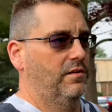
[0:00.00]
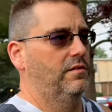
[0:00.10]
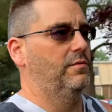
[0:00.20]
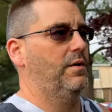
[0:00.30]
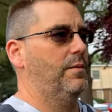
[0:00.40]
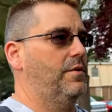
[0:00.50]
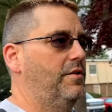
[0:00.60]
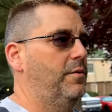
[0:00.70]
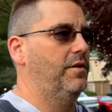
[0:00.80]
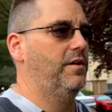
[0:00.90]
The way I've been
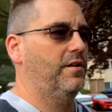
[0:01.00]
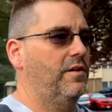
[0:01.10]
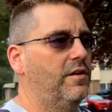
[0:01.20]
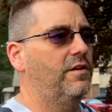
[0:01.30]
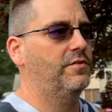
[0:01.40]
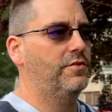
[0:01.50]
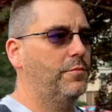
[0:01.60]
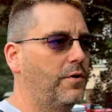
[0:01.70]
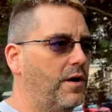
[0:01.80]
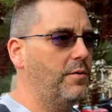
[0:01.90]
doing it, two
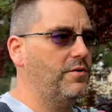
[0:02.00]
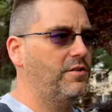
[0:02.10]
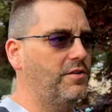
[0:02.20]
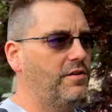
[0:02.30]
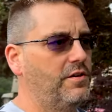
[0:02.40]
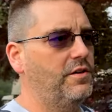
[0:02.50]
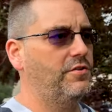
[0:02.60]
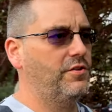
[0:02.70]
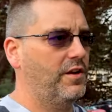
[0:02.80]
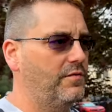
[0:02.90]
more hours, I
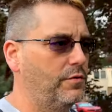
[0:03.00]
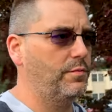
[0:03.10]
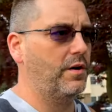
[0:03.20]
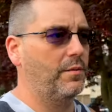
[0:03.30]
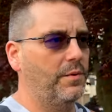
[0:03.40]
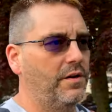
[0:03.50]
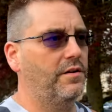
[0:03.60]
should have no problem getting it